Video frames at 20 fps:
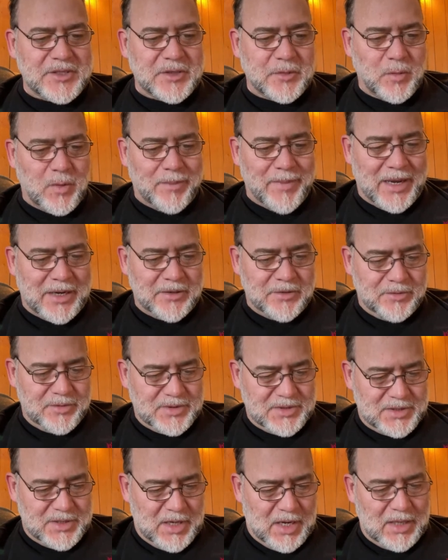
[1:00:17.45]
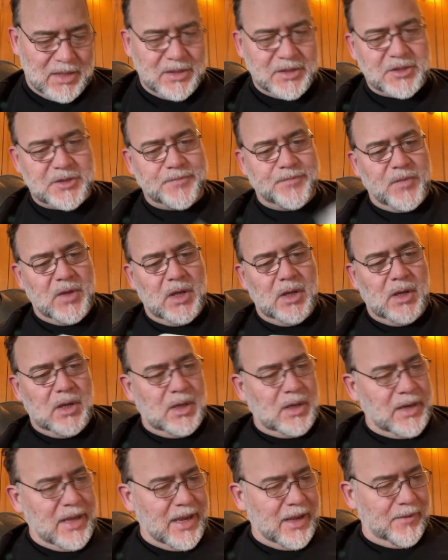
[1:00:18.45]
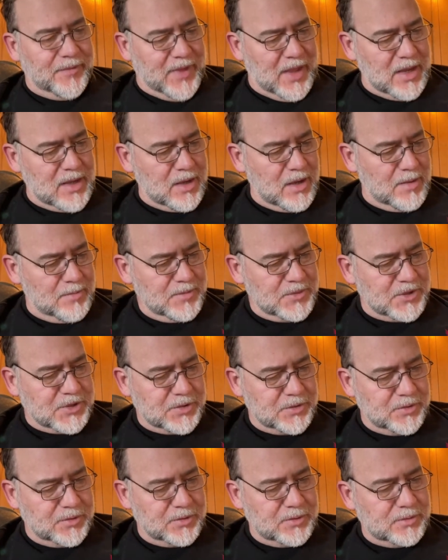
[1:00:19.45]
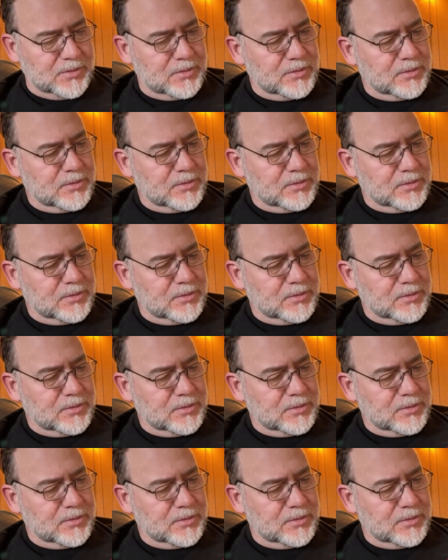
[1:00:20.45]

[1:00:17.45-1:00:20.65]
The remainder is knowledge. Now, they come to